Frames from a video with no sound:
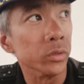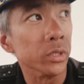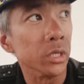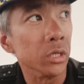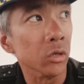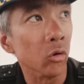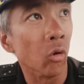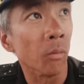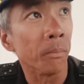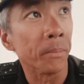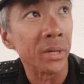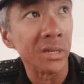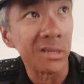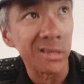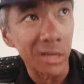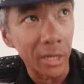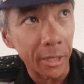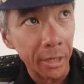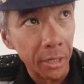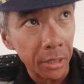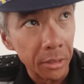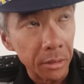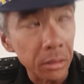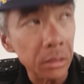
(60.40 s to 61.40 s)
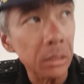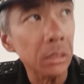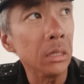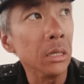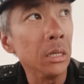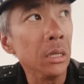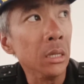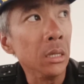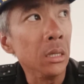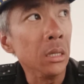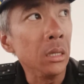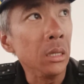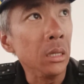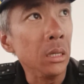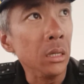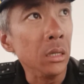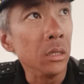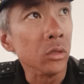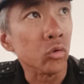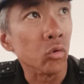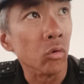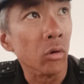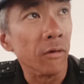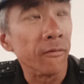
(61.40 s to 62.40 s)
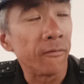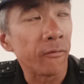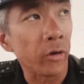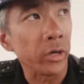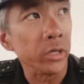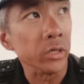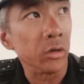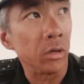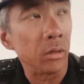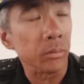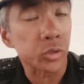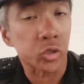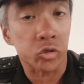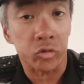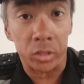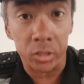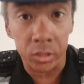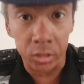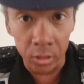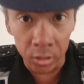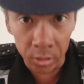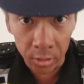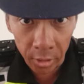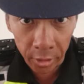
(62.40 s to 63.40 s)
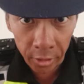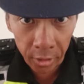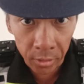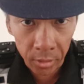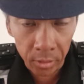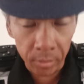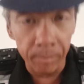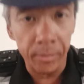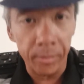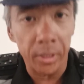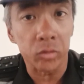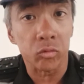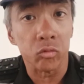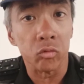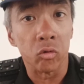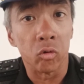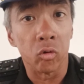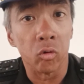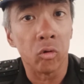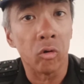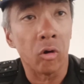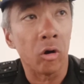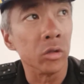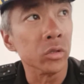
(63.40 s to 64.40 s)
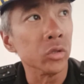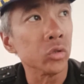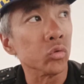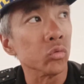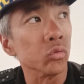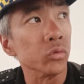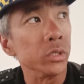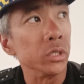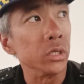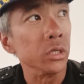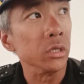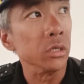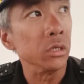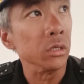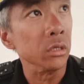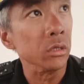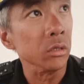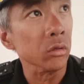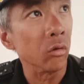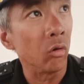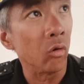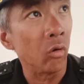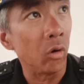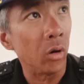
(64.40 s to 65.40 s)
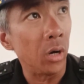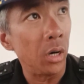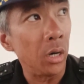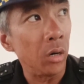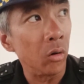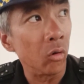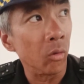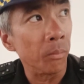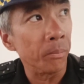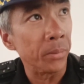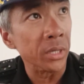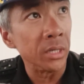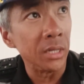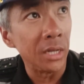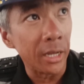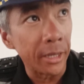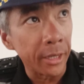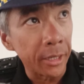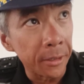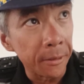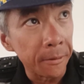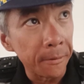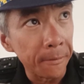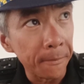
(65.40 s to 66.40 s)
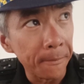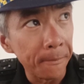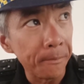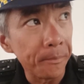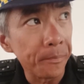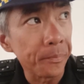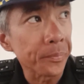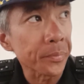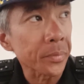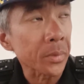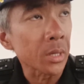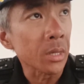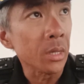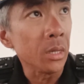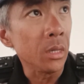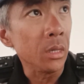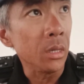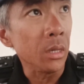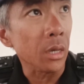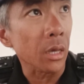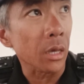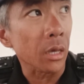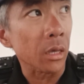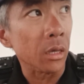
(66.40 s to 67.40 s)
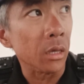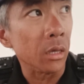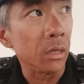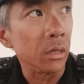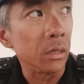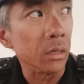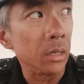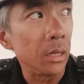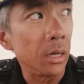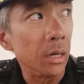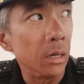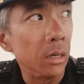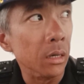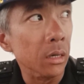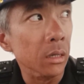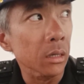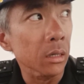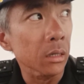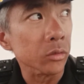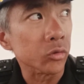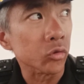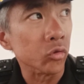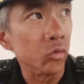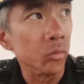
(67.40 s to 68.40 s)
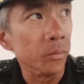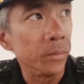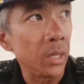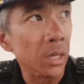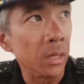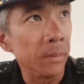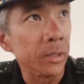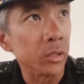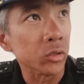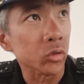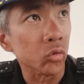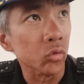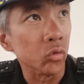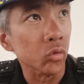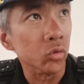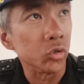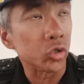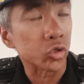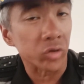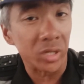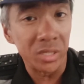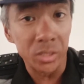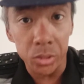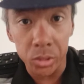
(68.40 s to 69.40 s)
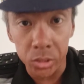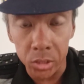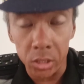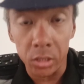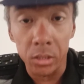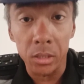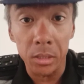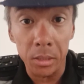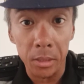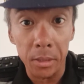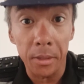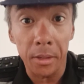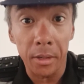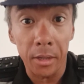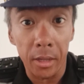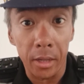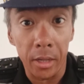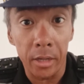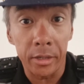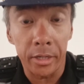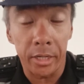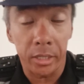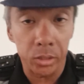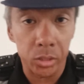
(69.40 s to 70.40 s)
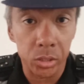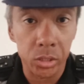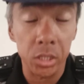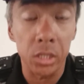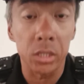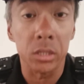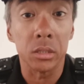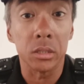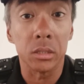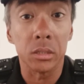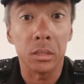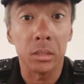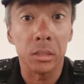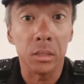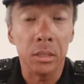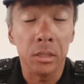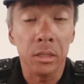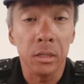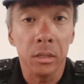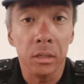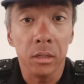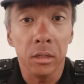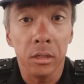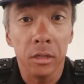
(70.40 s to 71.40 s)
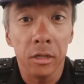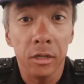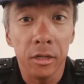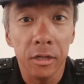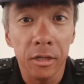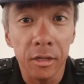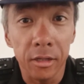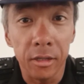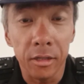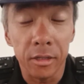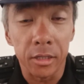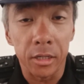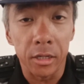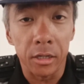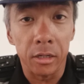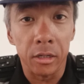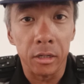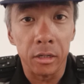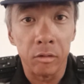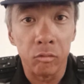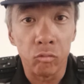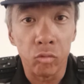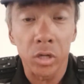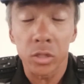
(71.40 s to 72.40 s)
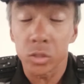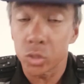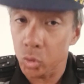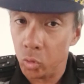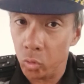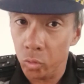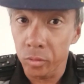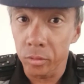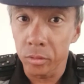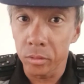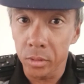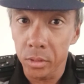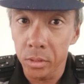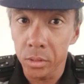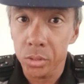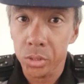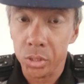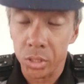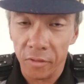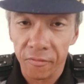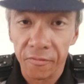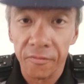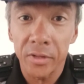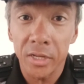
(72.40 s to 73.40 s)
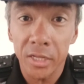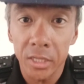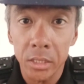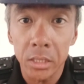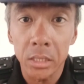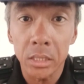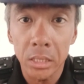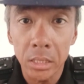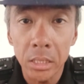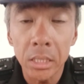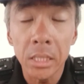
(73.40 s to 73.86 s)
the open lane, to avoid the obstructed lane, but to go on to the open lane and to be able to transit and exit the work zone safely.